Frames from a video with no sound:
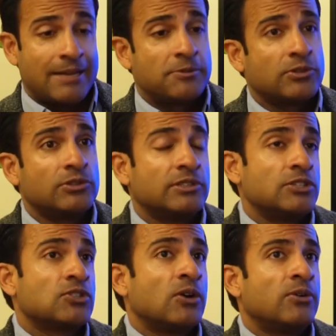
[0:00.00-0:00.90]
Yeah,
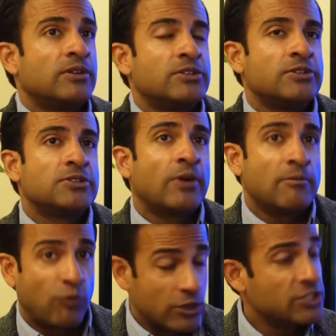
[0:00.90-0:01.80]
absolutely. So
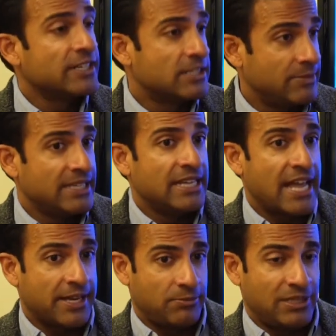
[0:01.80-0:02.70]
I'm fortunate to
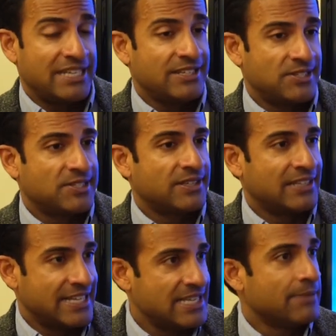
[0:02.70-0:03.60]
be at a place
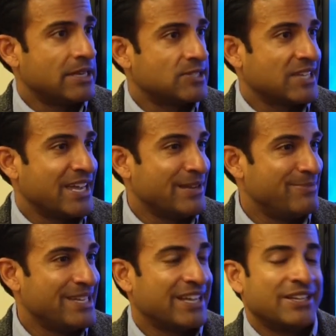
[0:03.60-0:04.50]
like MSK
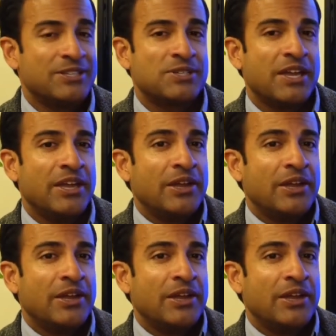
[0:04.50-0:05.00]
because